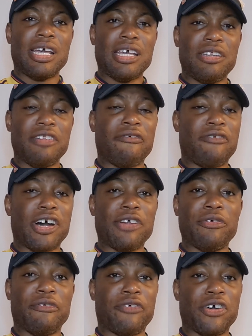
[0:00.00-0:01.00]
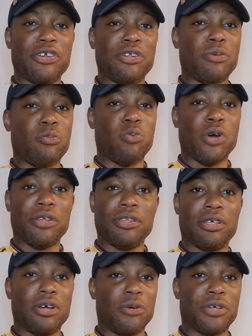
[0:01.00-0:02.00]
in the final third and work
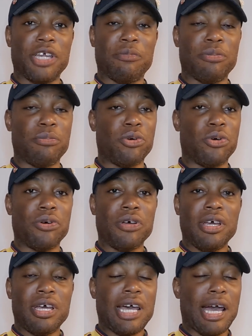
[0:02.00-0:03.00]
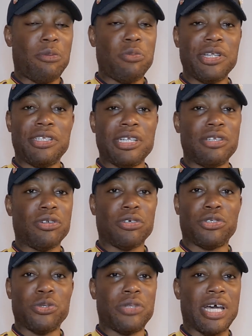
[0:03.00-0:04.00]
the goalkeeper more. And we did
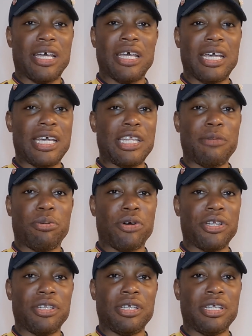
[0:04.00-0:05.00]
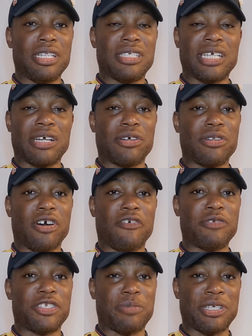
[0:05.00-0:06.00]
not do that at any point in the second
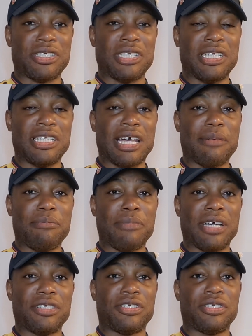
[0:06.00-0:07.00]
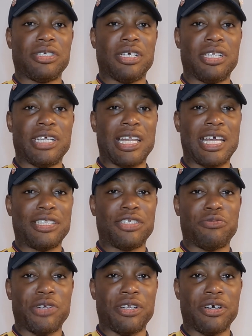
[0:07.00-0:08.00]
half, especially in that match at the
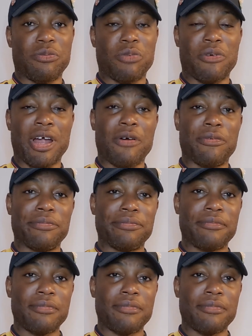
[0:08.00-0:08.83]
Allianz Arena, and we're out.